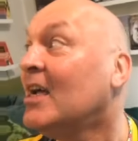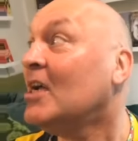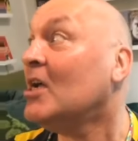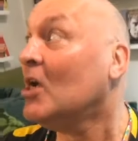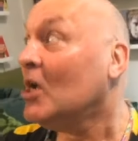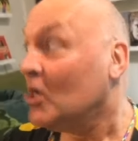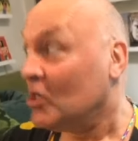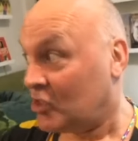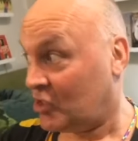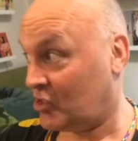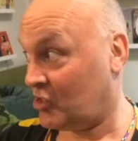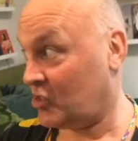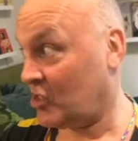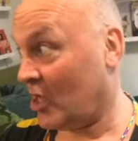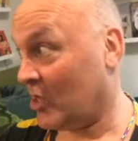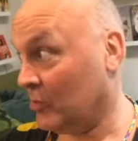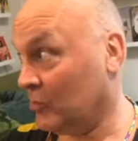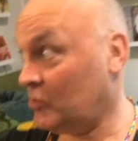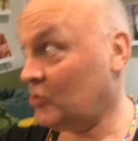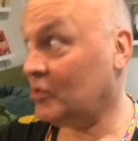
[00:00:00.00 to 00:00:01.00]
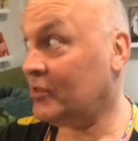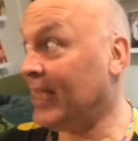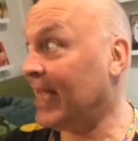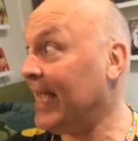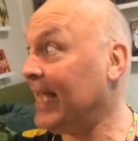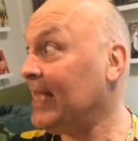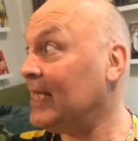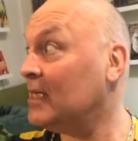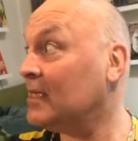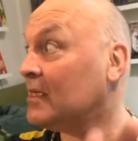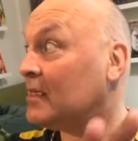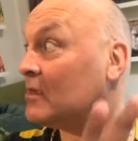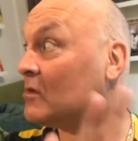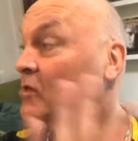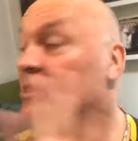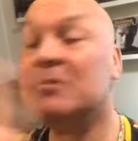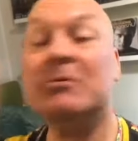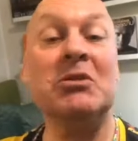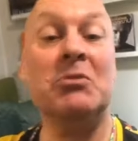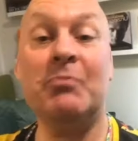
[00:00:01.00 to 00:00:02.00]
So today,
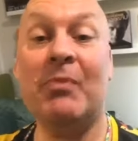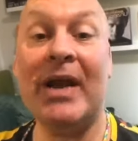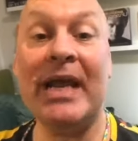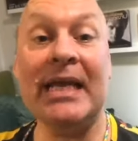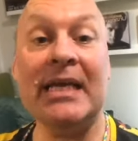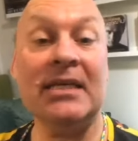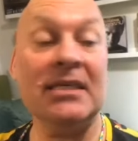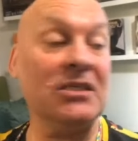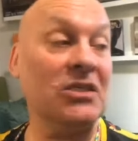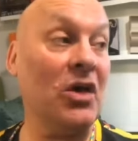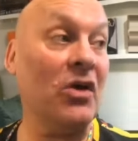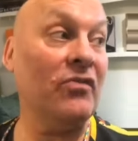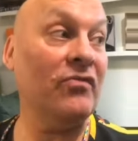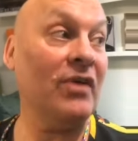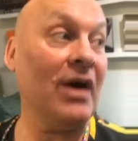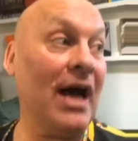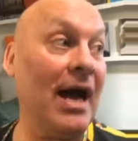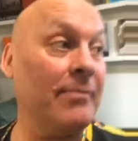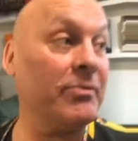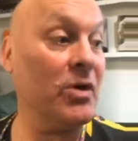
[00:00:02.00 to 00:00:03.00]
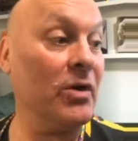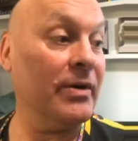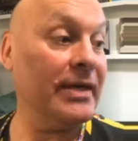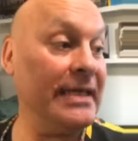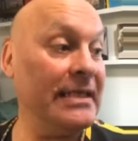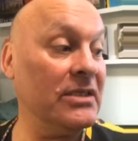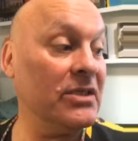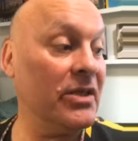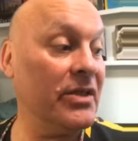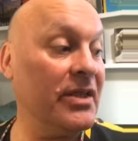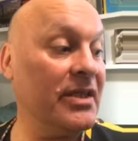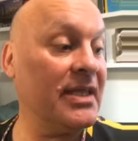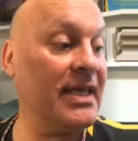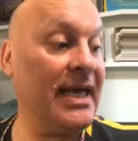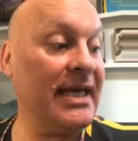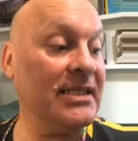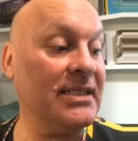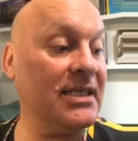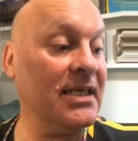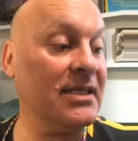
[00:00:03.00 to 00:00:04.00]
Christmas break is over. I'm going into the
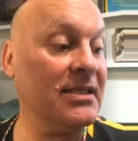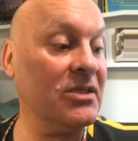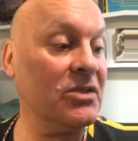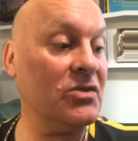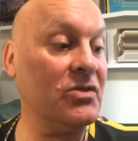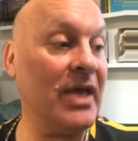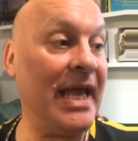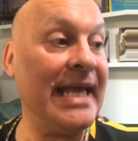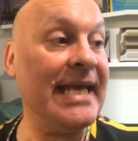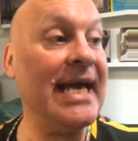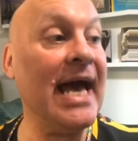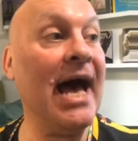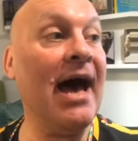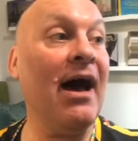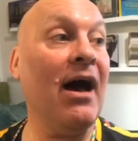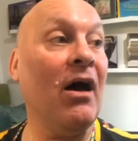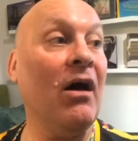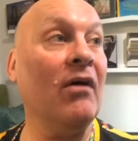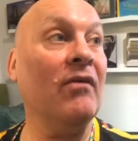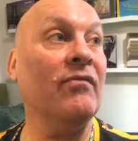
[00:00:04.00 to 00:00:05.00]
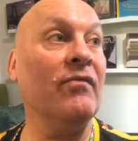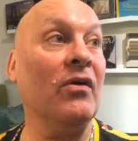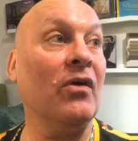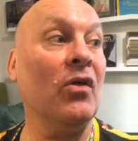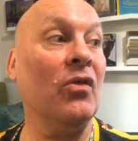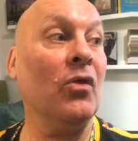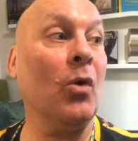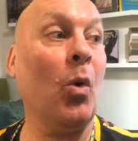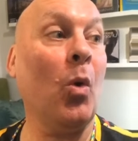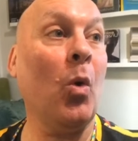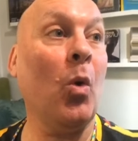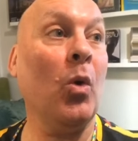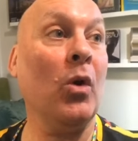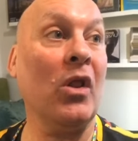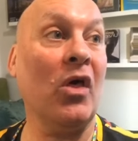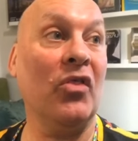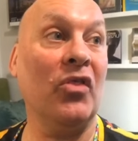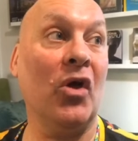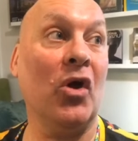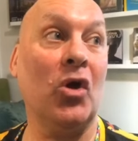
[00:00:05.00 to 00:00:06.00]
theatre to take care of all
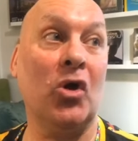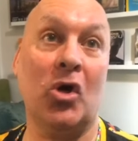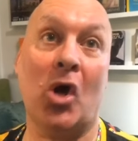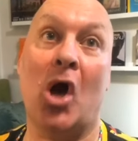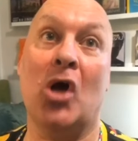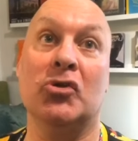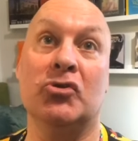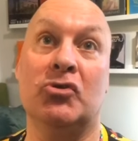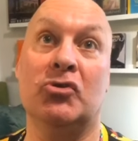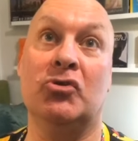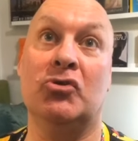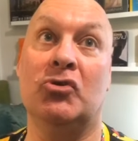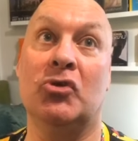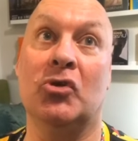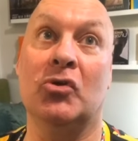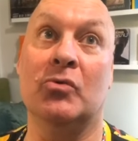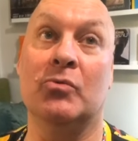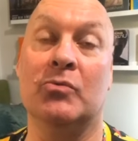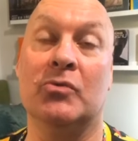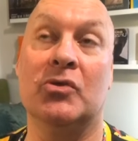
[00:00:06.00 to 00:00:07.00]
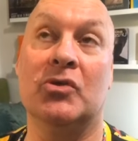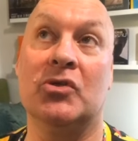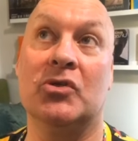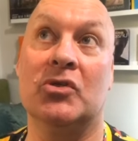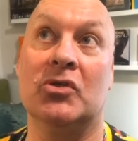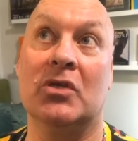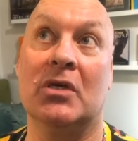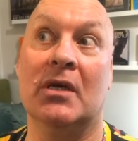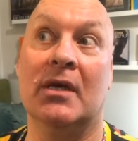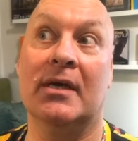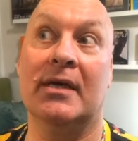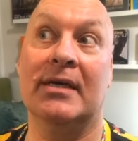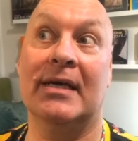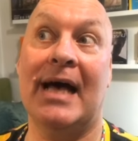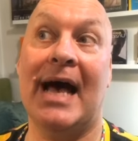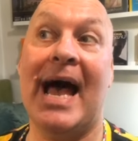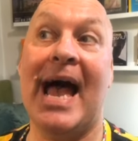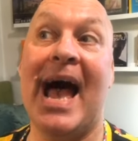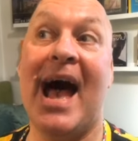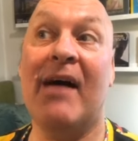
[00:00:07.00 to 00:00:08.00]
the costumes.
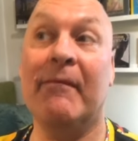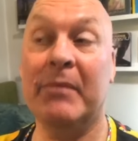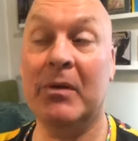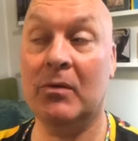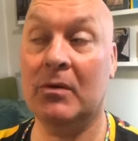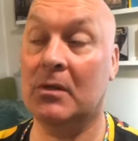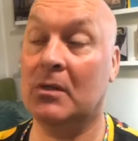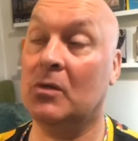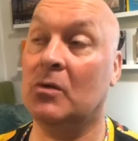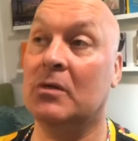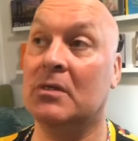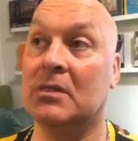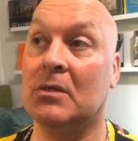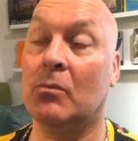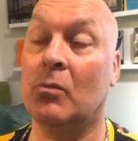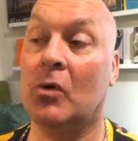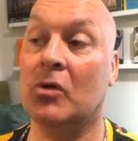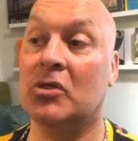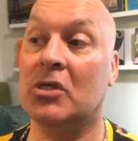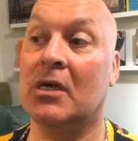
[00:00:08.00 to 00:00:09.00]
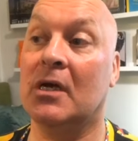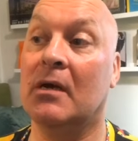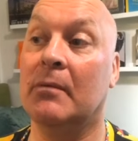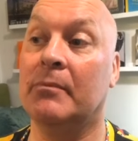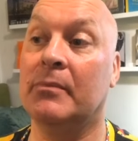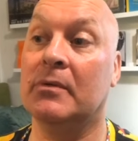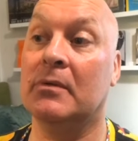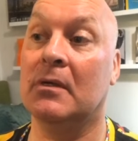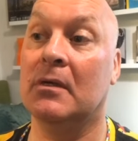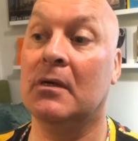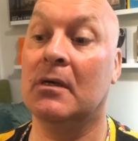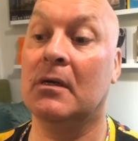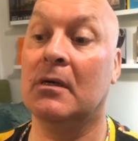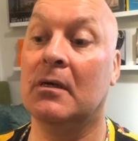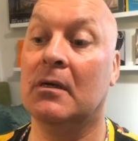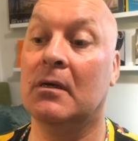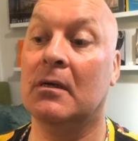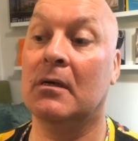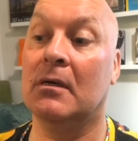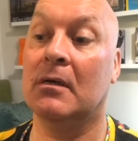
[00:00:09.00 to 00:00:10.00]
I have been doing some washing up.
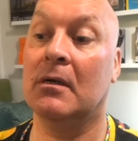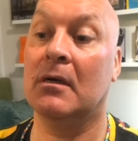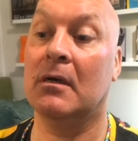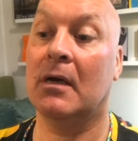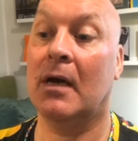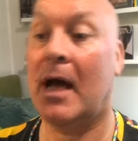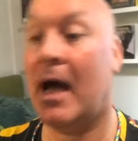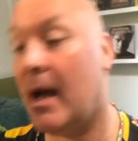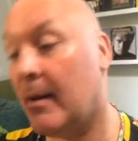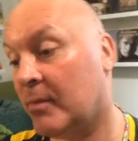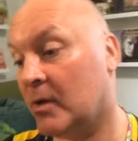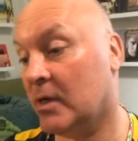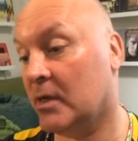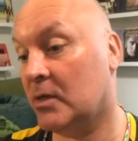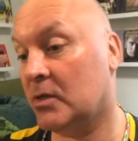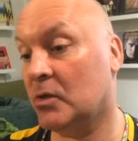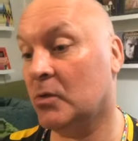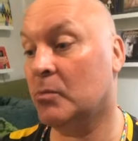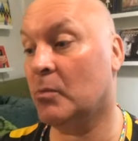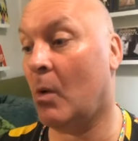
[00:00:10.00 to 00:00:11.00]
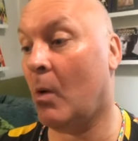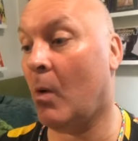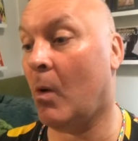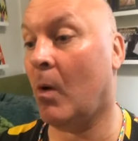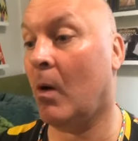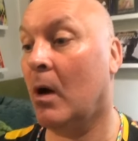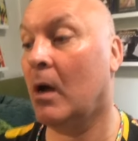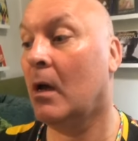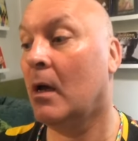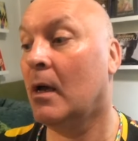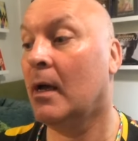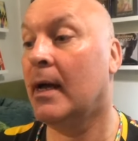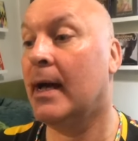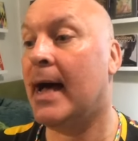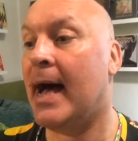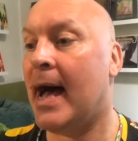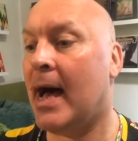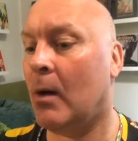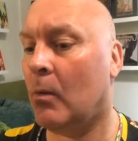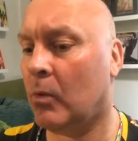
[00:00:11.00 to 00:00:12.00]
I'm going to do more.
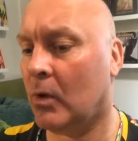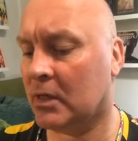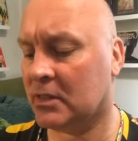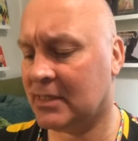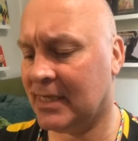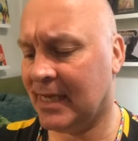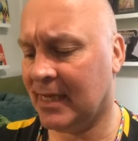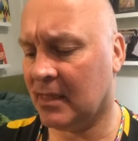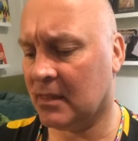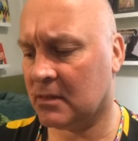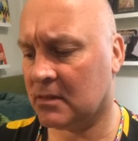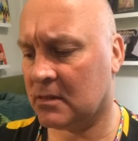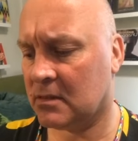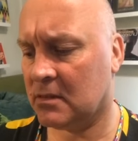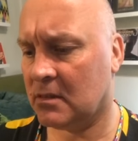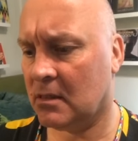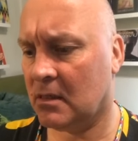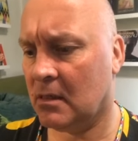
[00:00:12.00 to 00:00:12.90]
And what else?